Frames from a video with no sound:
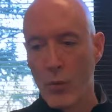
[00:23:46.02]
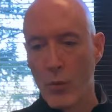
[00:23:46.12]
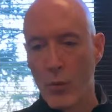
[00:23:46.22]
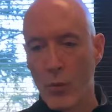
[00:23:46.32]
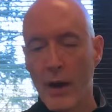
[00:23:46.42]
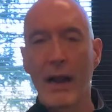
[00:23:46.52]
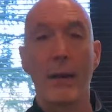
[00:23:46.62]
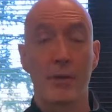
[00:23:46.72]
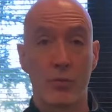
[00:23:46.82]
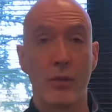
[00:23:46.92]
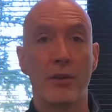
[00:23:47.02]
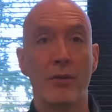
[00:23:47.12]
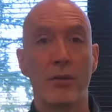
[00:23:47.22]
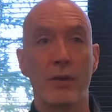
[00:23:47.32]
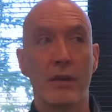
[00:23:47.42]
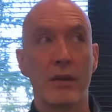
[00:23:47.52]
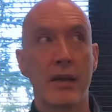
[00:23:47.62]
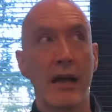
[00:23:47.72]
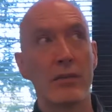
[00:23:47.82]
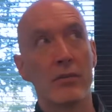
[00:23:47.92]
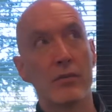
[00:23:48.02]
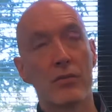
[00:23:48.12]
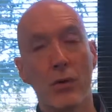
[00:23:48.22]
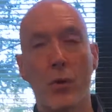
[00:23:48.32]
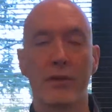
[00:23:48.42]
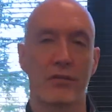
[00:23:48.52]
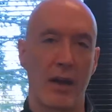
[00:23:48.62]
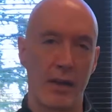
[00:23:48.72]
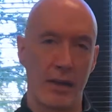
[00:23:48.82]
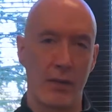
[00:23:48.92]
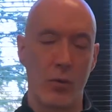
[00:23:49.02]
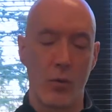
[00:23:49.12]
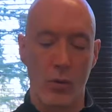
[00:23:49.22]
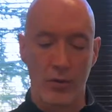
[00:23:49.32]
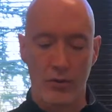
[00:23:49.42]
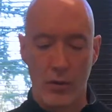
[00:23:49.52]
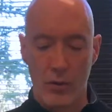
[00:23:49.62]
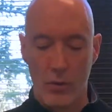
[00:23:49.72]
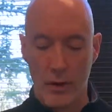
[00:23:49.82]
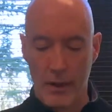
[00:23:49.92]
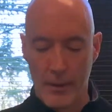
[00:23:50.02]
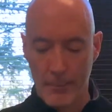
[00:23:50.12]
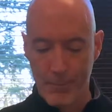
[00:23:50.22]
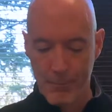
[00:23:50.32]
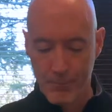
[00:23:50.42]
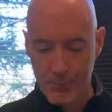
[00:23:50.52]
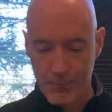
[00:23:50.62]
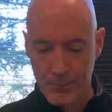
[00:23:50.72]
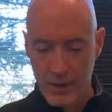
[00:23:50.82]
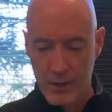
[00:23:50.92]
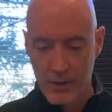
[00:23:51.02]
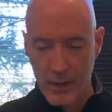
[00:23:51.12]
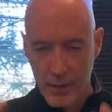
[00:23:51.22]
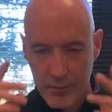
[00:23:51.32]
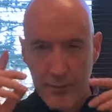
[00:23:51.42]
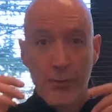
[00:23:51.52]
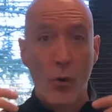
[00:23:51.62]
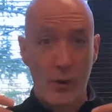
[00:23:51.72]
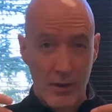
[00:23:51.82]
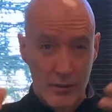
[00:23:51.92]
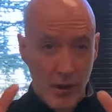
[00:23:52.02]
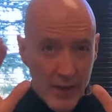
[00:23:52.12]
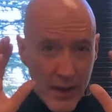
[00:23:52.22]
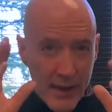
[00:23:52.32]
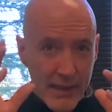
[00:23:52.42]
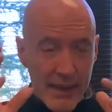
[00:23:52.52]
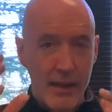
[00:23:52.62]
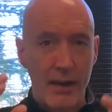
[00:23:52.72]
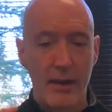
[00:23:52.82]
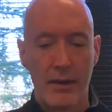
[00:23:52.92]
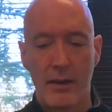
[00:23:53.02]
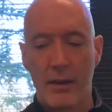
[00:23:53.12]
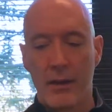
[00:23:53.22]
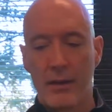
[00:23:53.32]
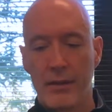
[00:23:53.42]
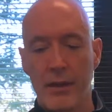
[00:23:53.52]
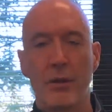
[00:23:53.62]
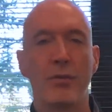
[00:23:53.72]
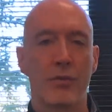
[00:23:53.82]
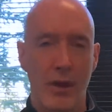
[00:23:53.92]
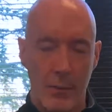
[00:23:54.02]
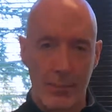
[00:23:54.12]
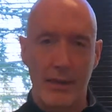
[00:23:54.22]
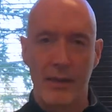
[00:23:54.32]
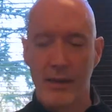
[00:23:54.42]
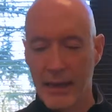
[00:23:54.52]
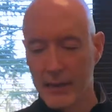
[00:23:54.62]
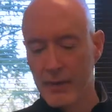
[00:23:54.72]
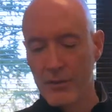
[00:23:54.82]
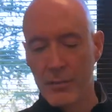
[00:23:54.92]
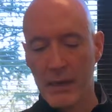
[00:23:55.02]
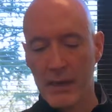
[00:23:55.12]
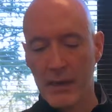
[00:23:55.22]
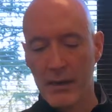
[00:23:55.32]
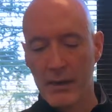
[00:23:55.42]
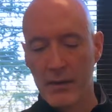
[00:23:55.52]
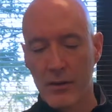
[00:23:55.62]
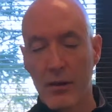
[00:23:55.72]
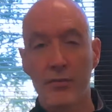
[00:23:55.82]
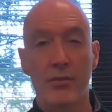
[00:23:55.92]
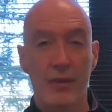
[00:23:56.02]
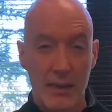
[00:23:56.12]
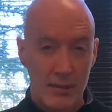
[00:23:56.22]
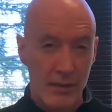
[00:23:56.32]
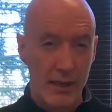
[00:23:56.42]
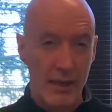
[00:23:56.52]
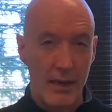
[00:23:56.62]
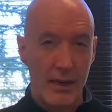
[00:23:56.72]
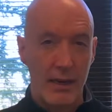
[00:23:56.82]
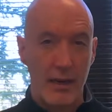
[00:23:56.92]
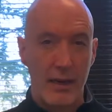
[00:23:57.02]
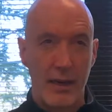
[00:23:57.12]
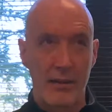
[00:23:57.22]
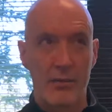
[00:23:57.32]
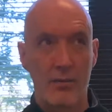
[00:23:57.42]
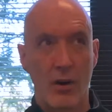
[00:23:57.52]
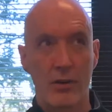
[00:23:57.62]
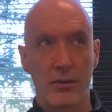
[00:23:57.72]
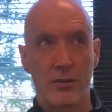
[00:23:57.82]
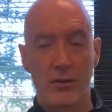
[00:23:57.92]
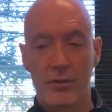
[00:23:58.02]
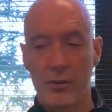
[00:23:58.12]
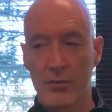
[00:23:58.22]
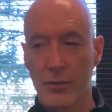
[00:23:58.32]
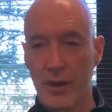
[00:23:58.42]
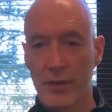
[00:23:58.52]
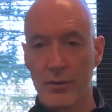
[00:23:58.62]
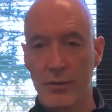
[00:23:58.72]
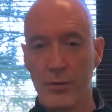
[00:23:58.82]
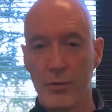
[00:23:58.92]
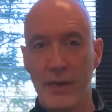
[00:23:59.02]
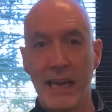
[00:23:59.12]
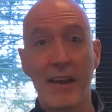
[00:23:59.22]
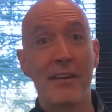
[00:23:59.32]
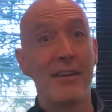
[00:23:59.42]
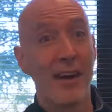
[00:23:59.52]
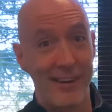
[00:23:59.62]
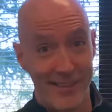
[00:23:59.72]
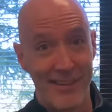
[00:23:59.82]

What happens when you get so excited or so focused on the idea that you stop being connected and speaking conversationally and start just trying to get done.